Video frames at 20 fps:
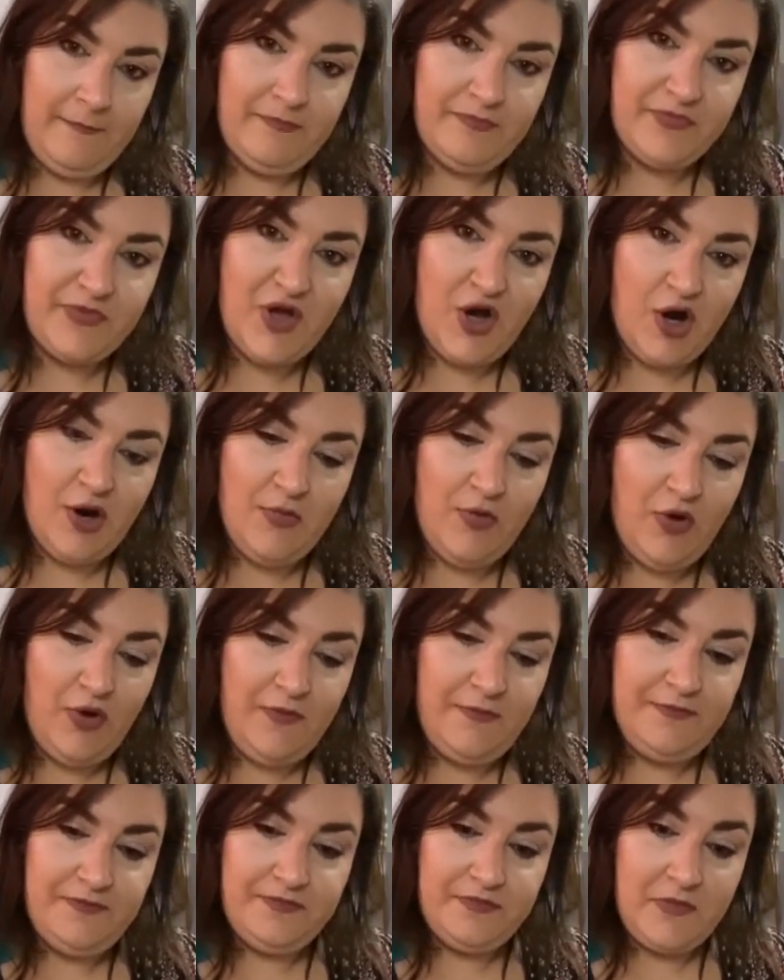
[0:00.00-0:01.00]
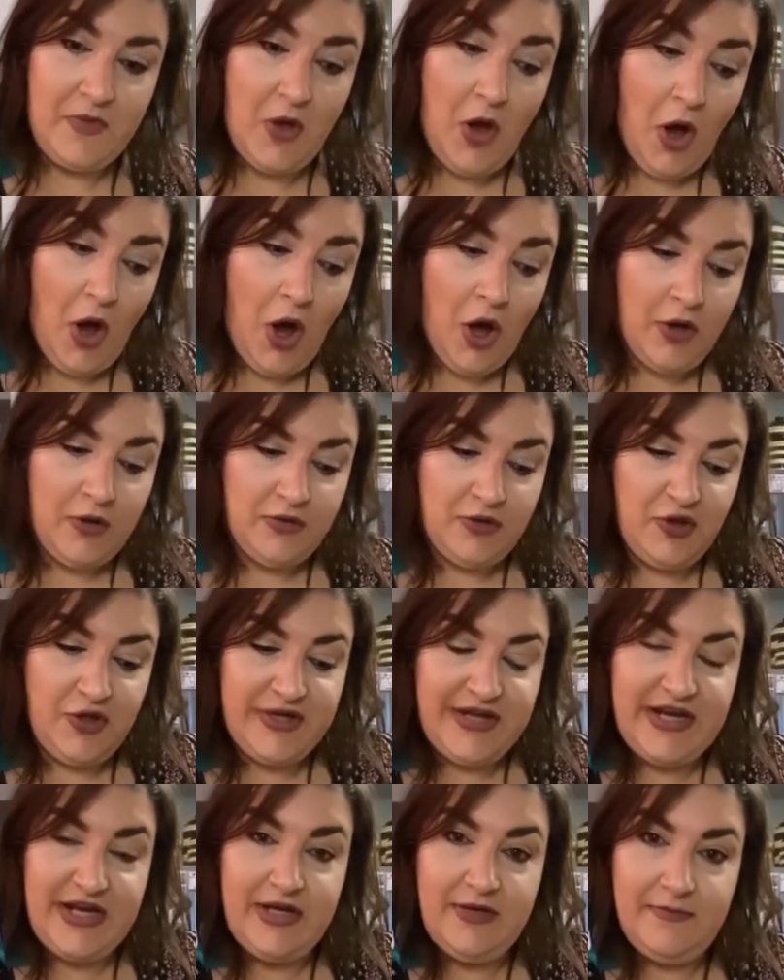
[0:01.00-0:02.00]
Caramel. Look
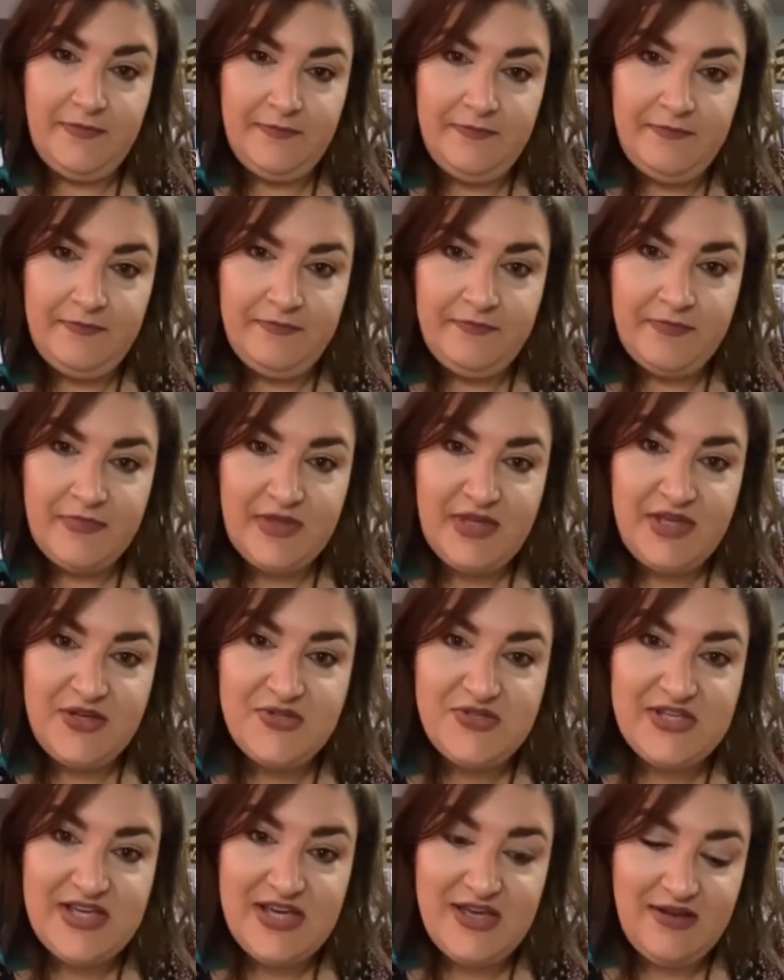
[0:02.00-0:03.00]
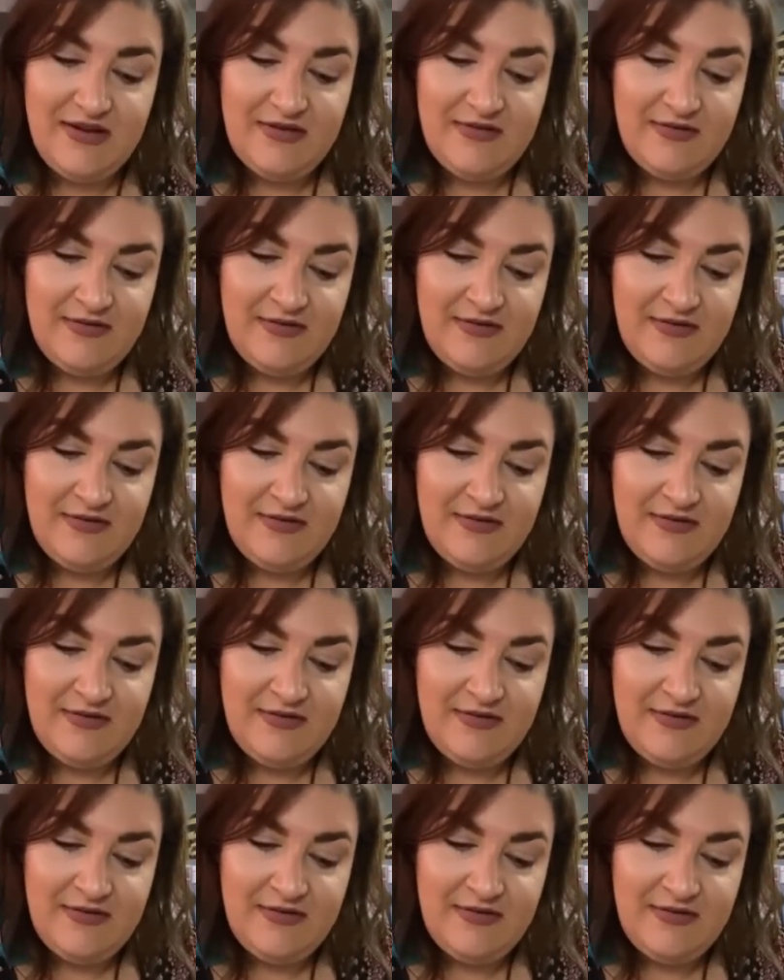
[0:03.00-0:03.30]
at it. Can you see it?